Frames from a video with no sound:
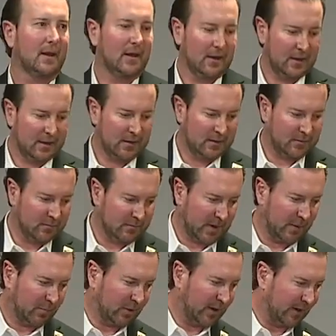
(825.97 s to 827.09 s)
and my
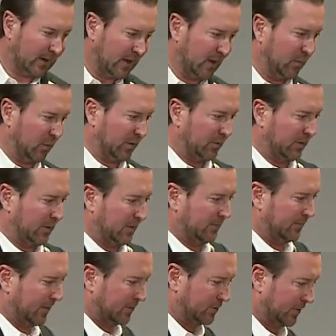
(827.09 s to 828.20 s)
break came when
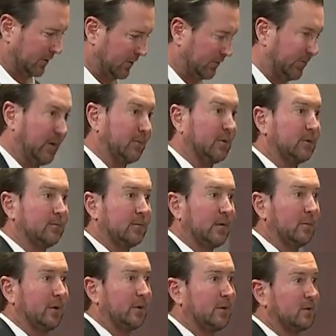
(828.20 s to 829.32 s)
um, the Trickle family.
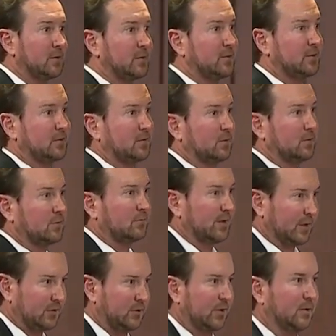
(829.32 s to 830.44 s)
Everybody knows
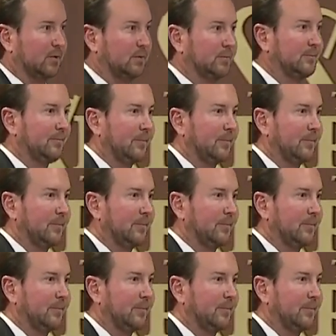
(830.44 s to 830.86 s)
Dick Trickle.